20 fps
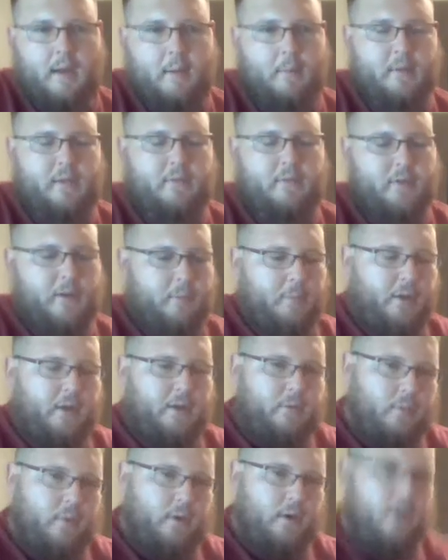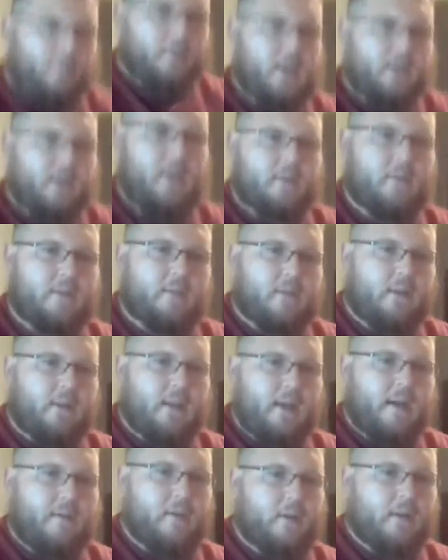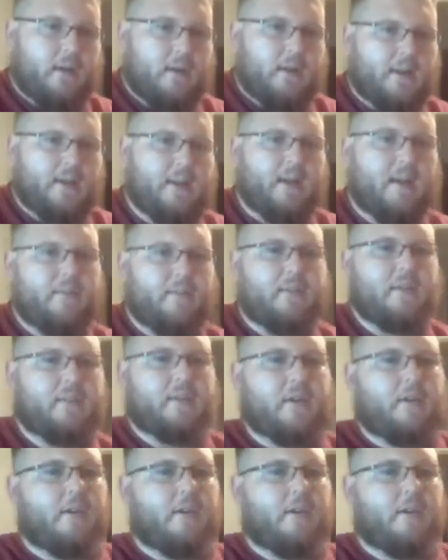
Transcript: He's free to play as well, but he never doesn't